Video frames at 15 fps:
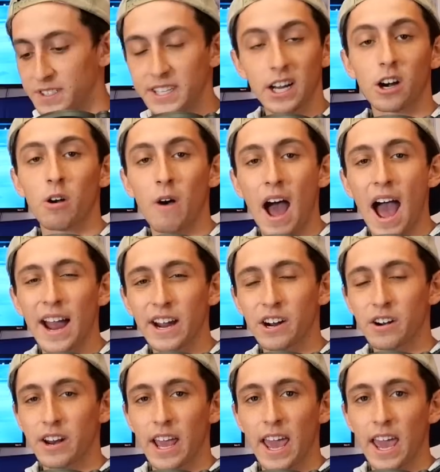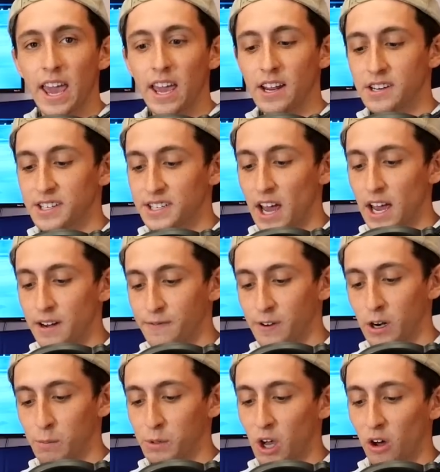Zero hired a design
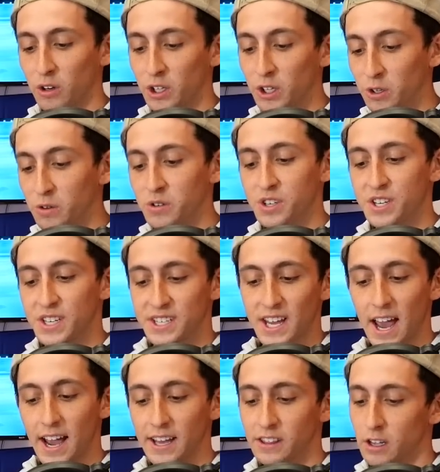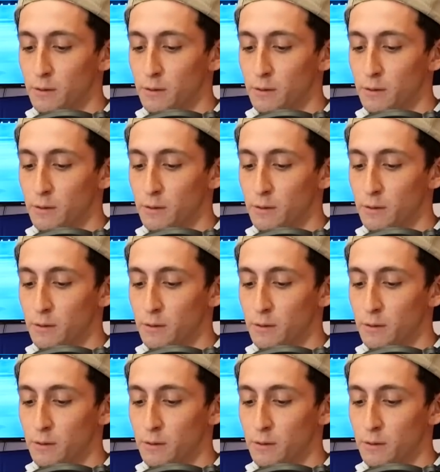firm called Huge Design.